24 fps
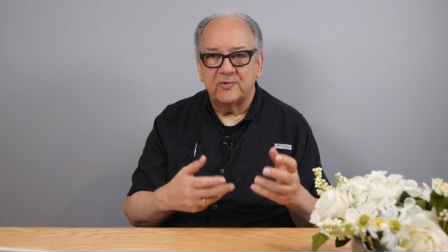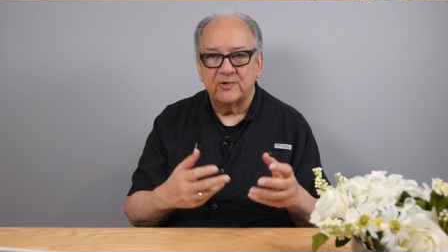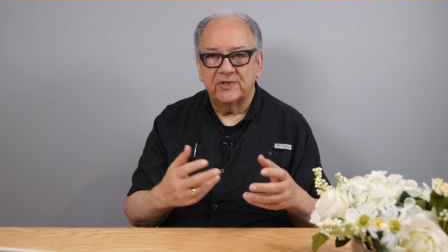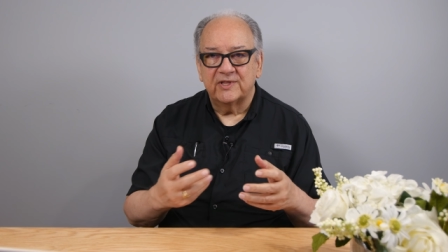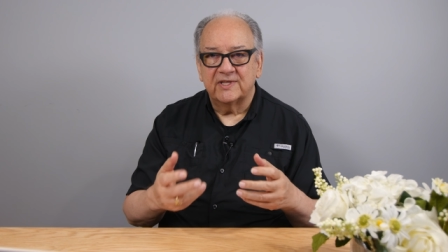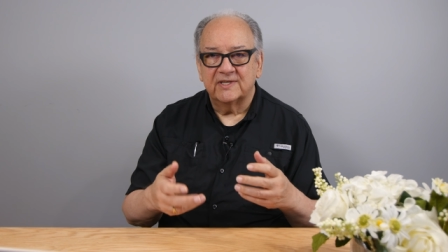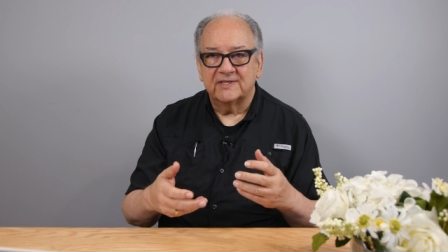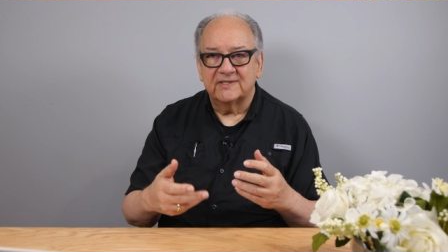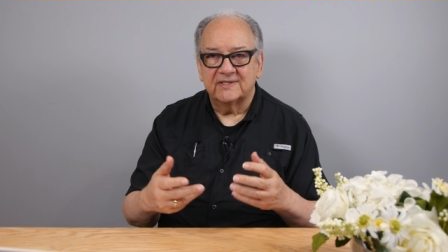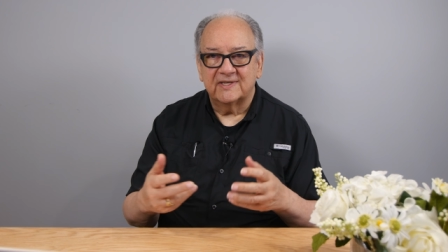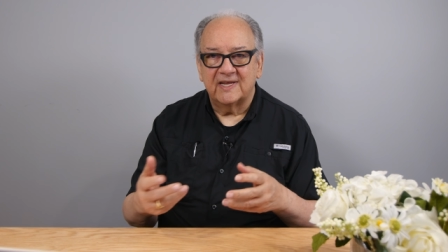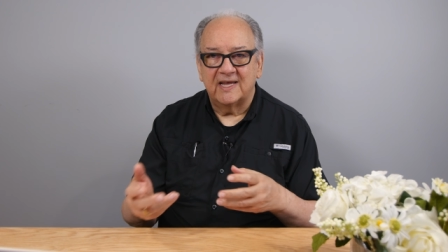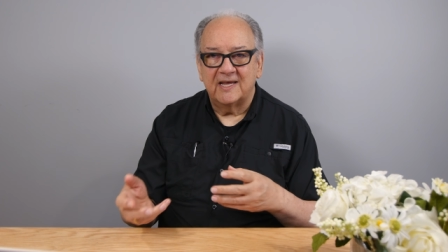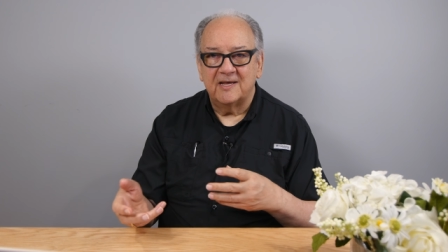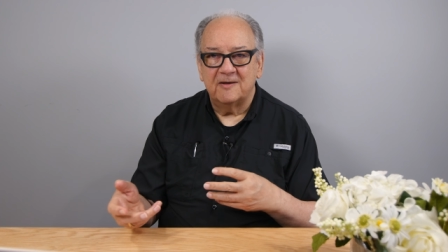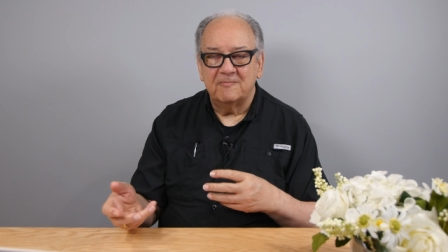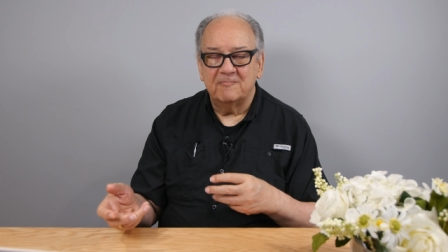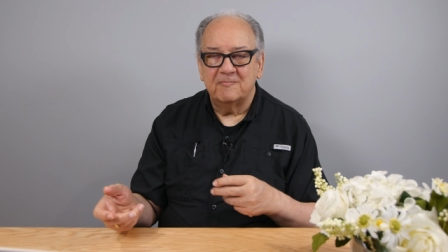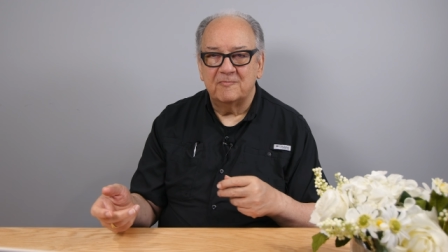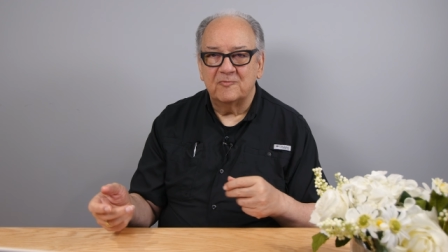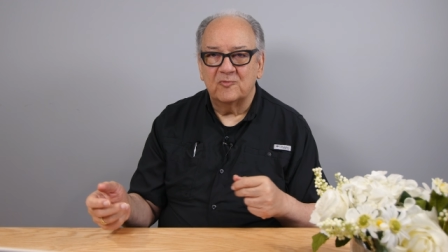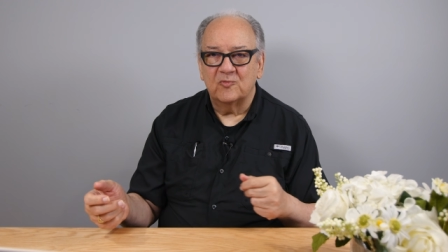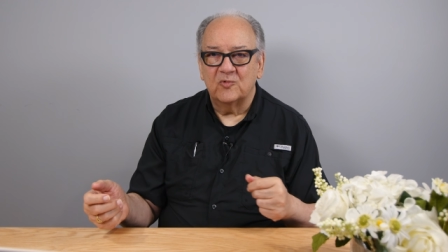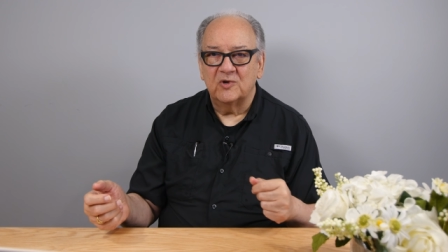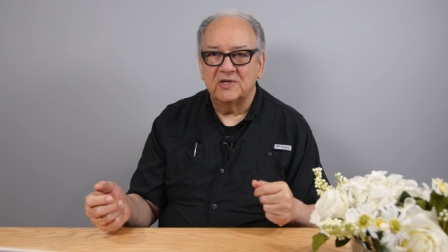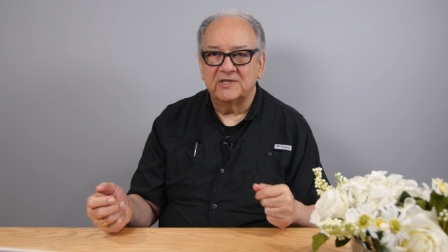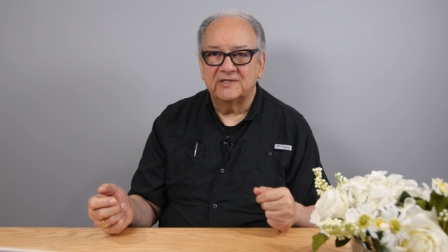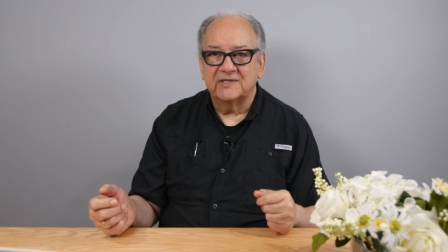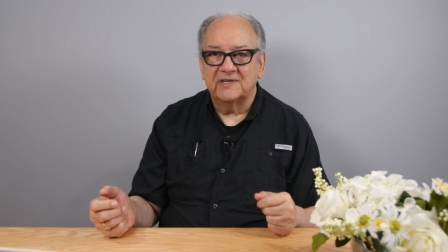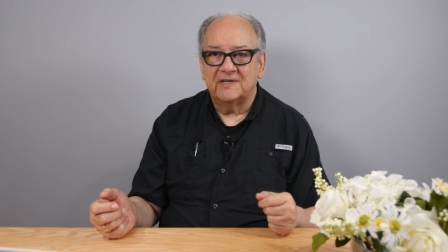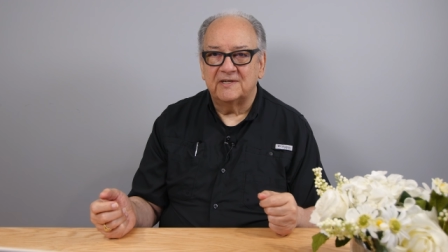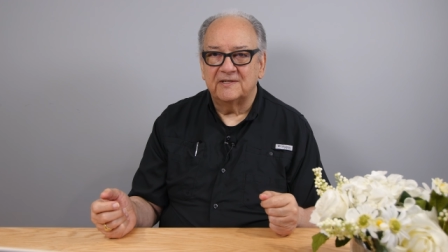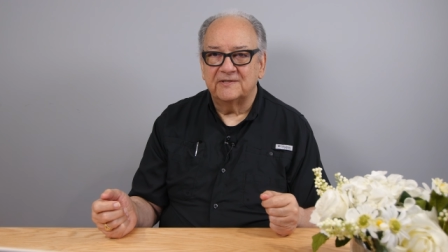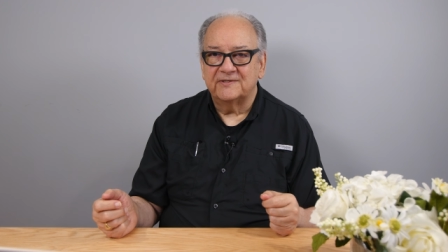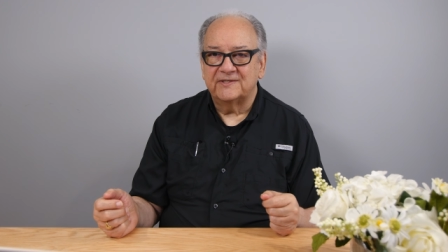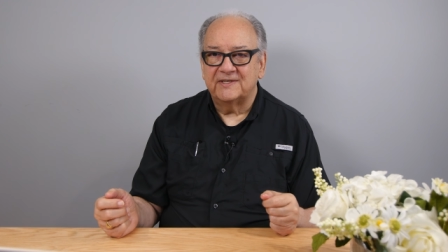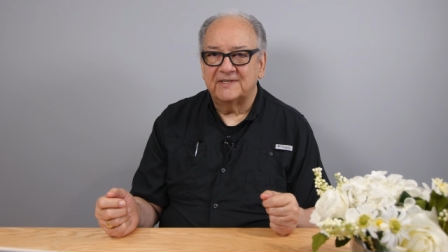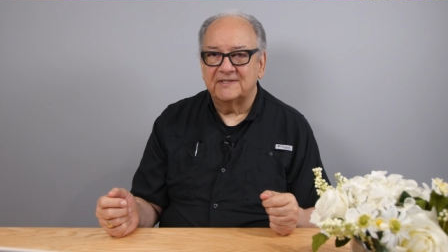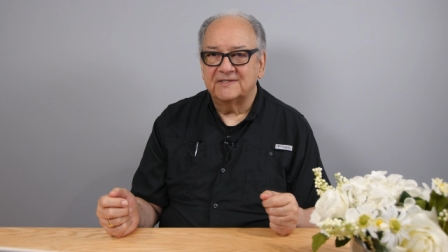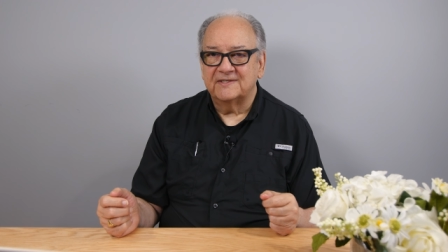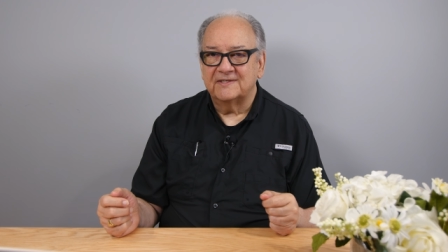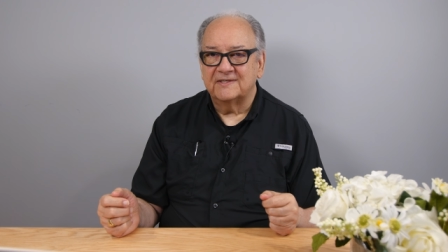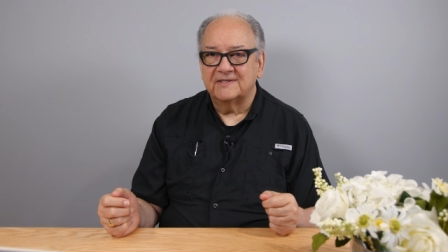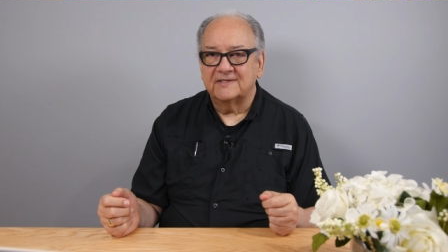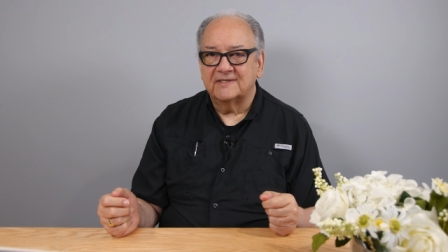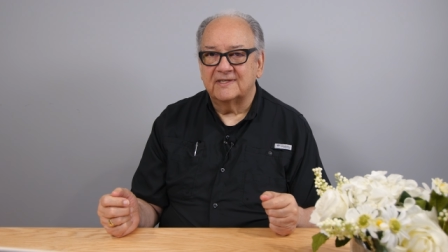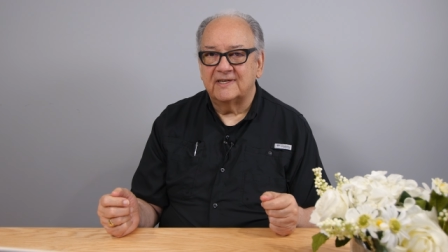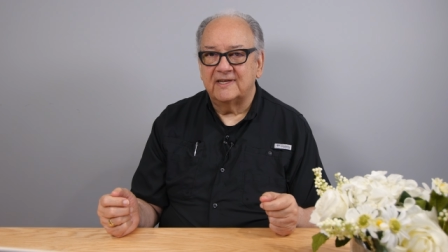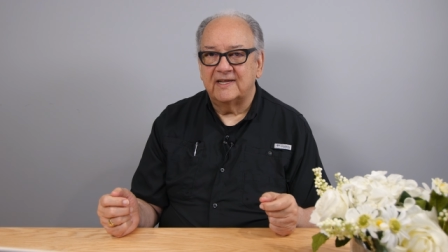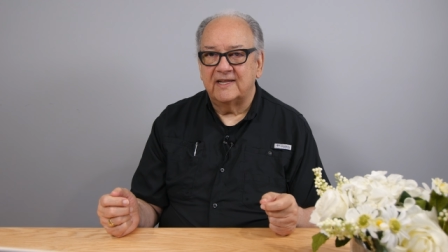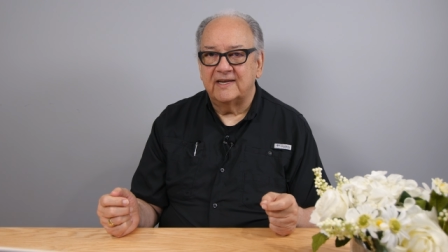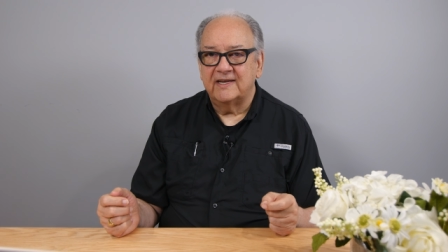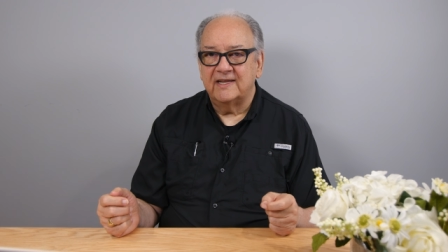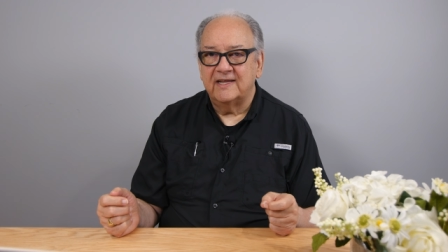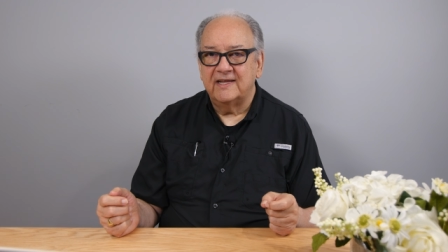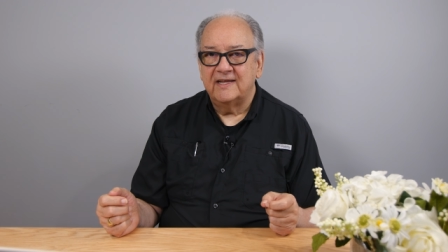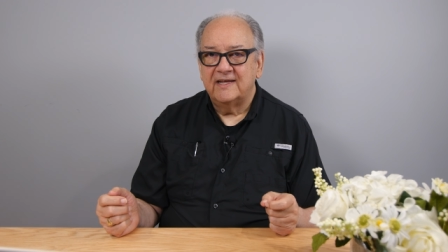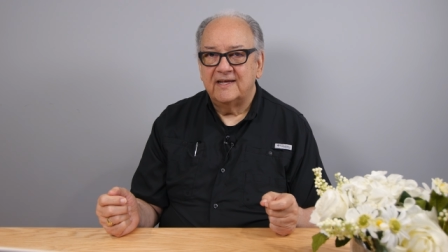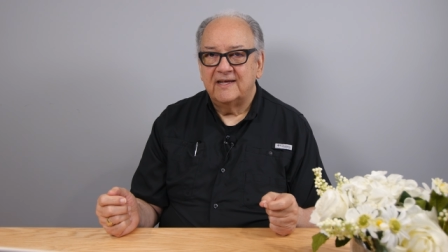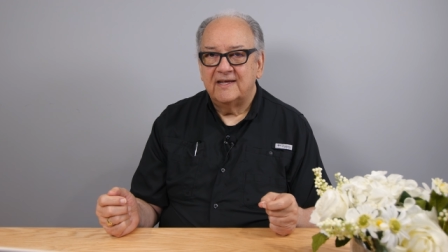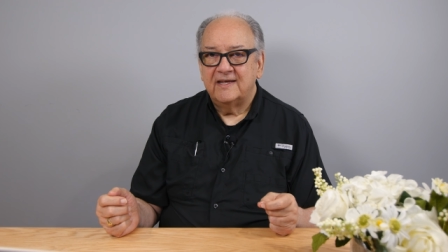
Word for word: with the same results as the study.